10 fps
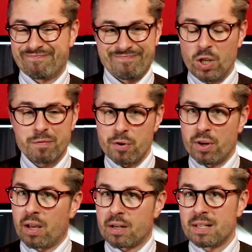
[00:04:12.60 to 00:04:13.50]
Not very
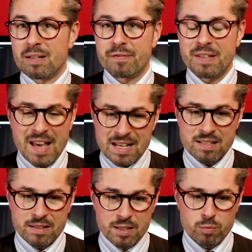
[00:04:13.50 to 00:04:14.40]
likely. If he has
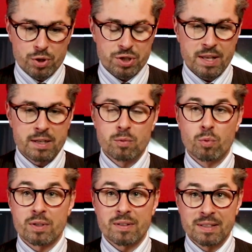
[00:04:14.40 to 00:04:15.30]
this watch, then he
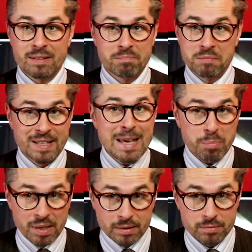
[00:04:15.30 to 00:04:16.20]
would
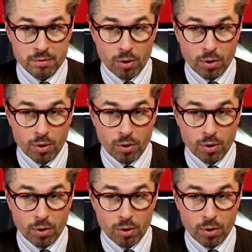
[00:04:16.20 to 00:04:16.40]
keep it,